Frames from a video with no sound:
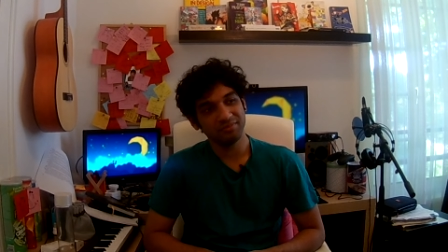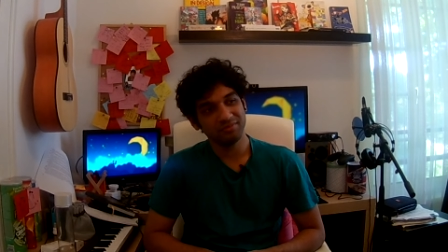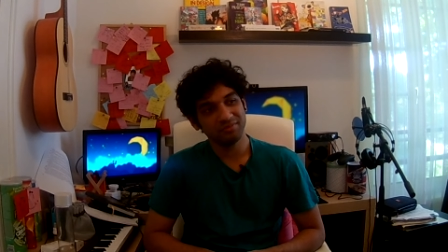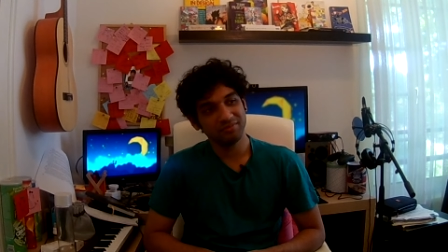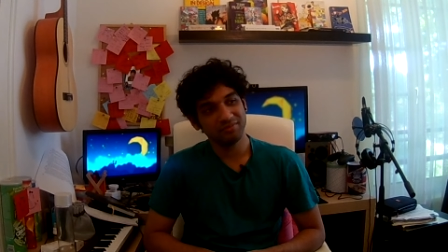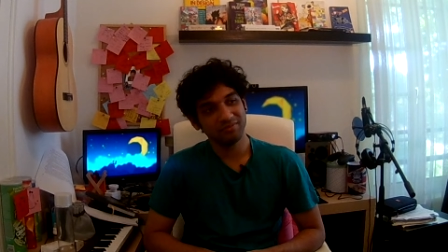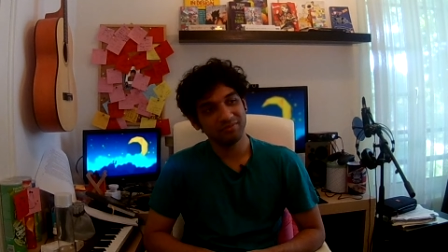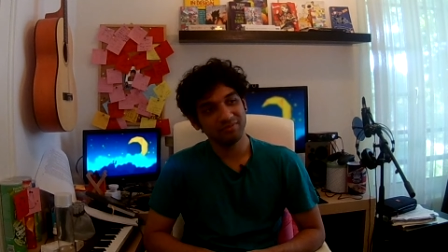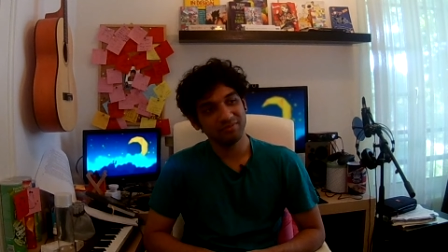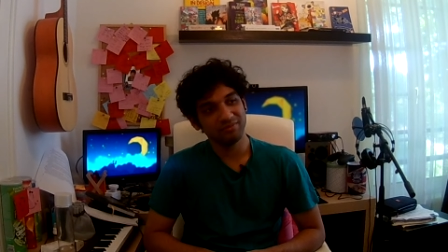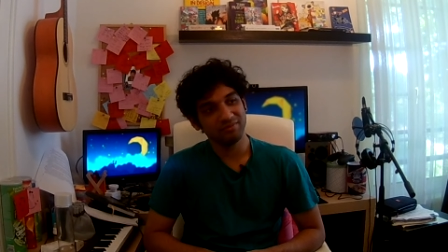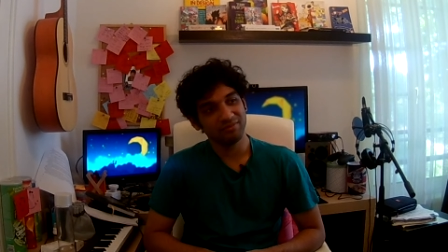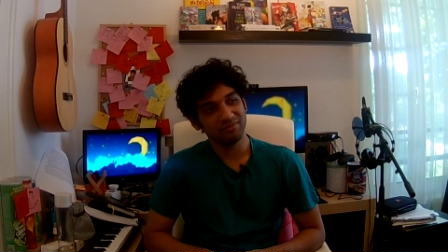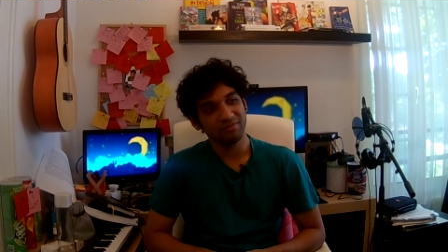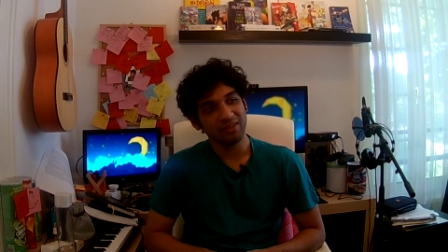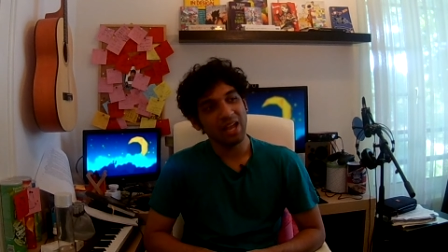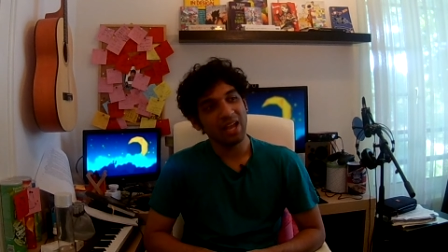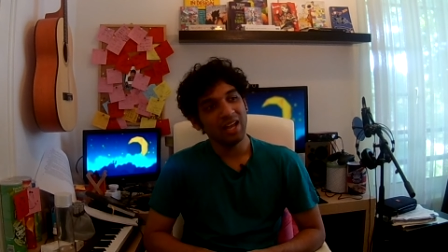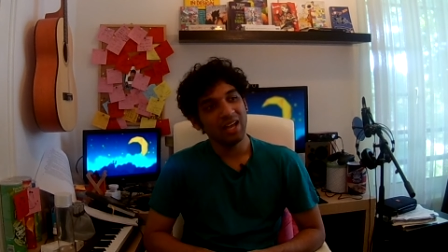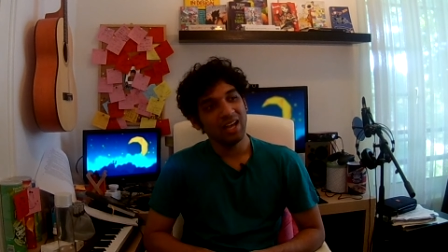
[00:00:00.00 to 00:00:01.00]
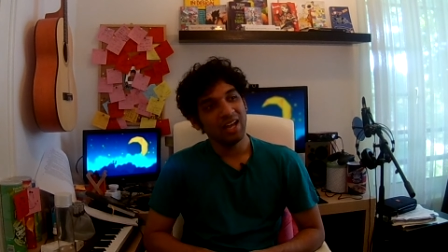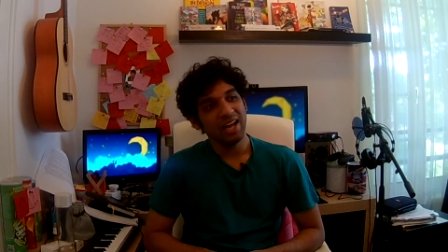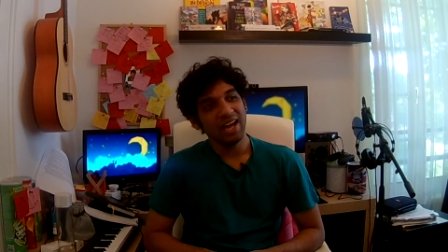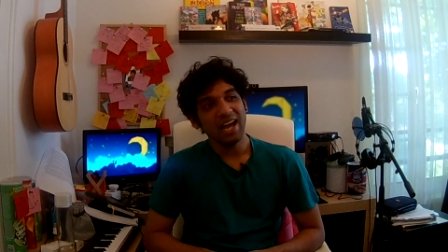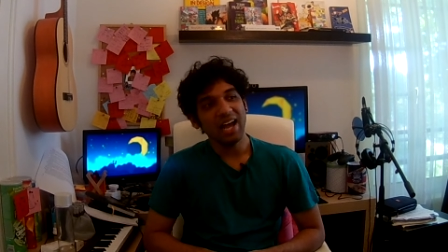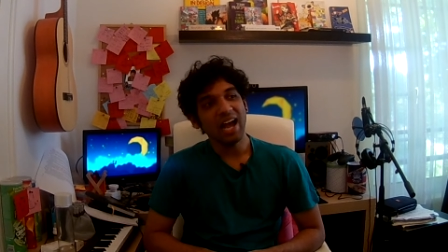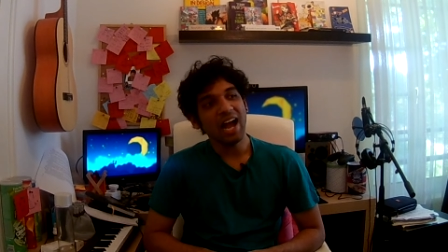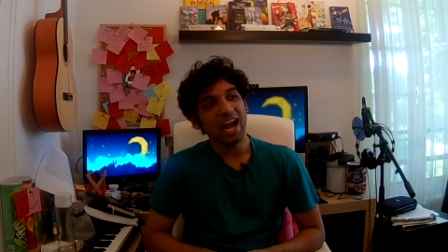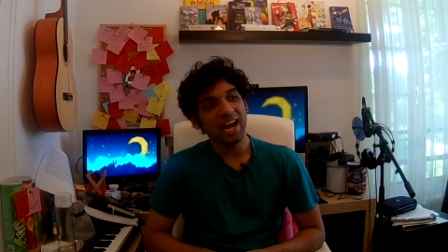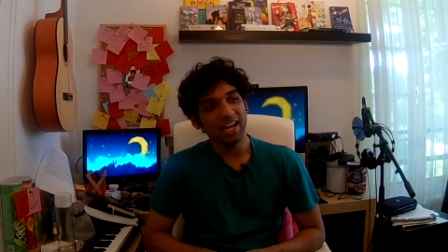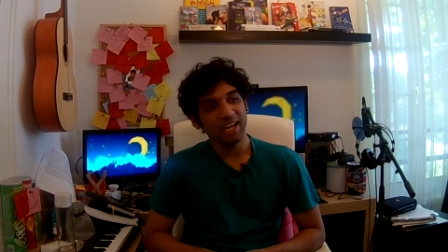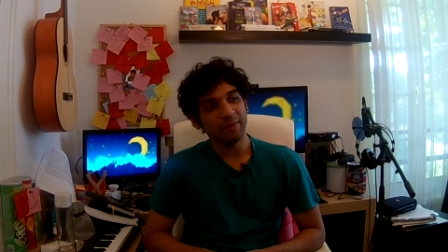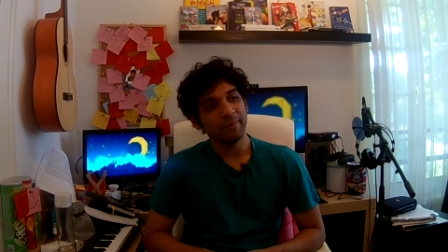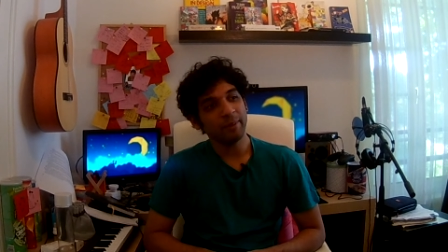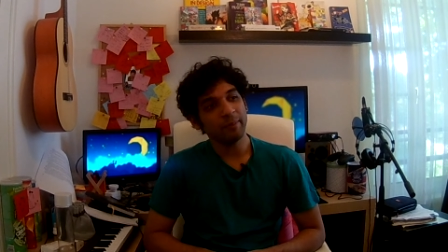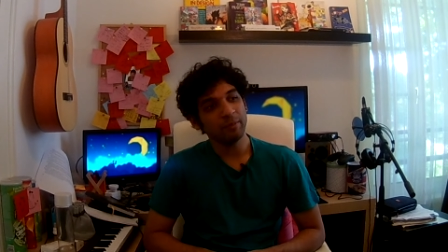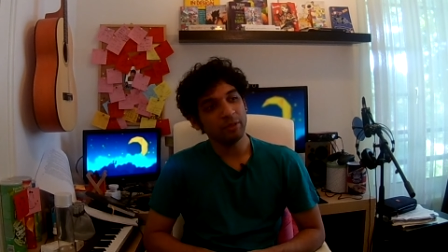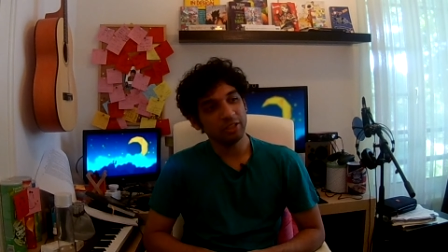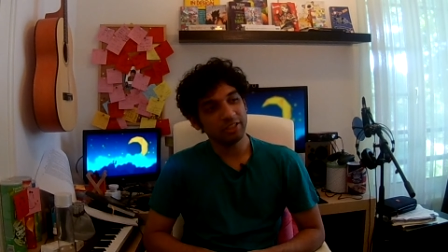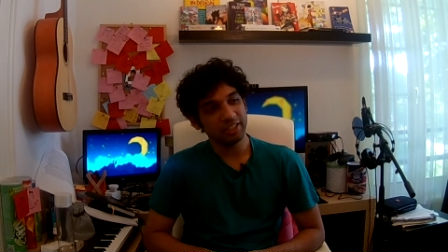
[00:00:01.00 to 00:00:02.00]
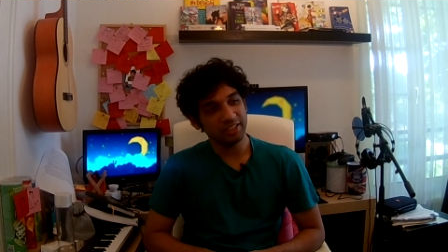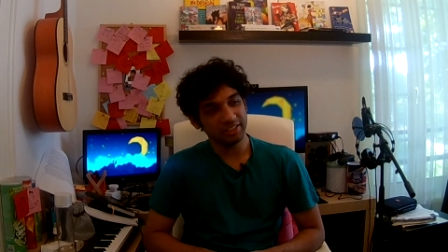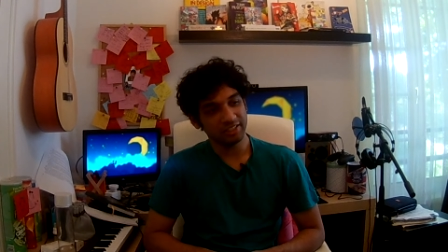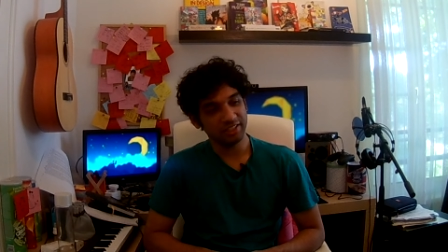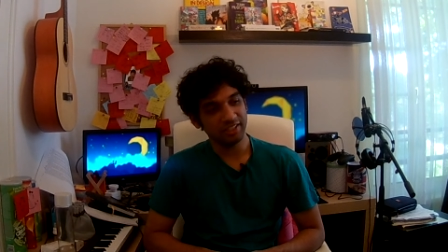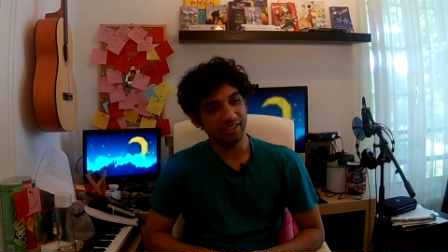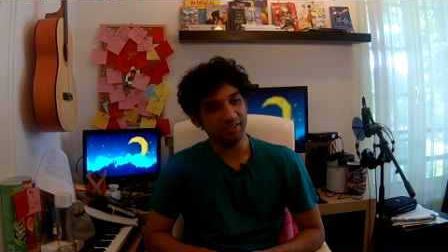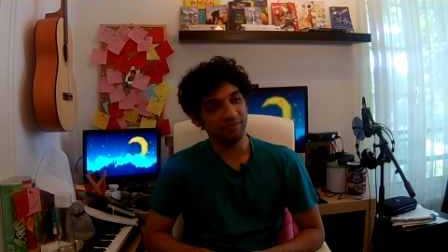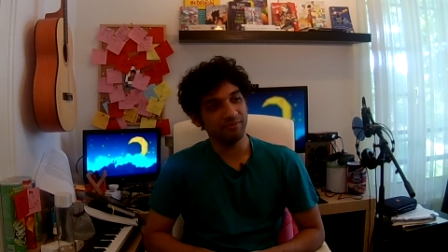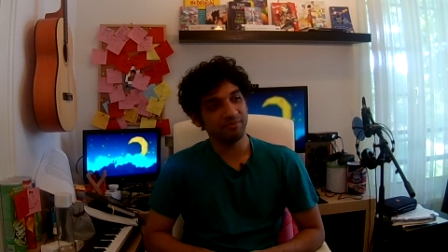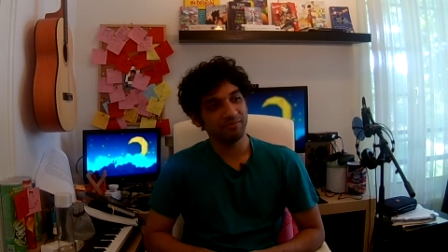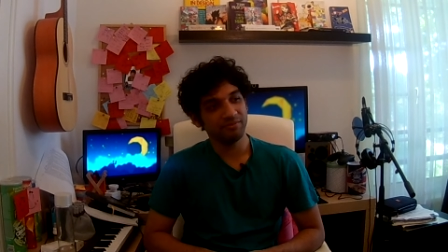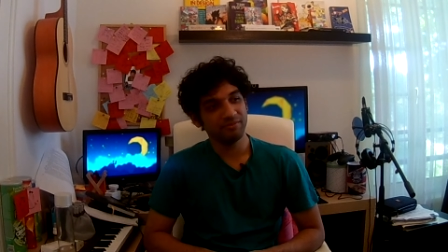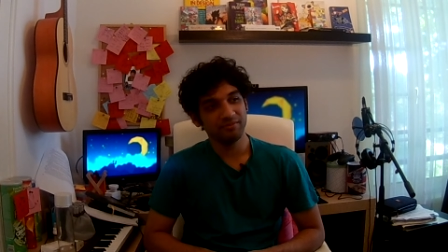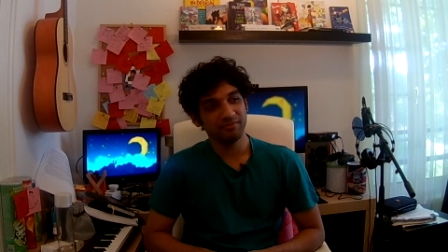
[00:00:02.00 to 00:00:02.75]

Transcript: And? I am a musician.